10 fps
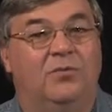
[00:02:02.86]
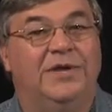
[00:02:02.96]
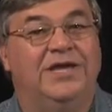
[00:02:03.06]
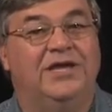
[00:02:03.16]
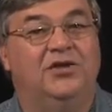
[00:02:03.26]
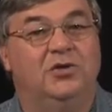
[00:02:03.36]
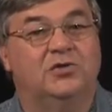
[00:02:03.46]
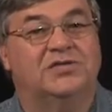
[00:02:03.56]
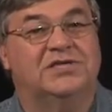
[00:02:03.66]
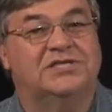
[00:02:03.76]
can use
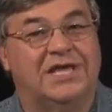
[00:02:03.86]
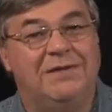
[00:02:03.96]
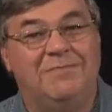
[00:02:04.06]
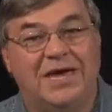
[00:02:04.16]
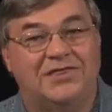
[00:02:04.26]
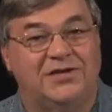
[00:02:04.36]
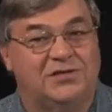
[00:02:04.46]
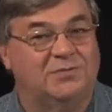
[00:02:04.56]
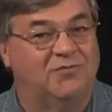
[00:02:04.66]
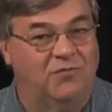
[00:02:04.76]
the same method as
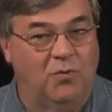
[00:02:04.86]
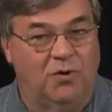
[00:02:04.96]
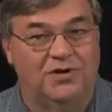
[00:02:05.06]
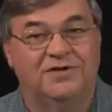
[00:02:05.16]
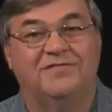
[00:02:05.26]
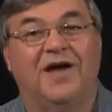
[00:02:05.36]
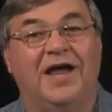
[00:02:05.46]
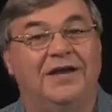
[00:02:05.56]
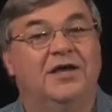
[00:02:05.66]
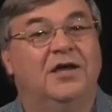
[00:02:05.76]
before to
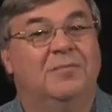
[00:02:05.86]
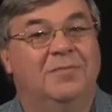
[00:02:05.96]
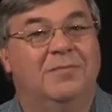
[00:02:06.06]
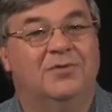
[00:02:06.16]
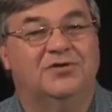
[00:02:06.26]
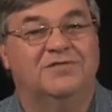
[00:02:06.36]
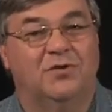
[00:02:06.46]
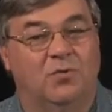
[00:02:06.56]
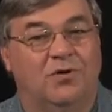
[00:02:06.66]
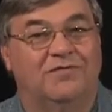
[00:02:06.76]
find members of the
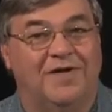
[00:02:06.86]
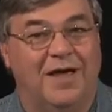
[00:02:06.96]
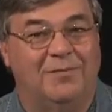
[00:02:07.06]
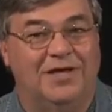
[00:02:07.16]
word family.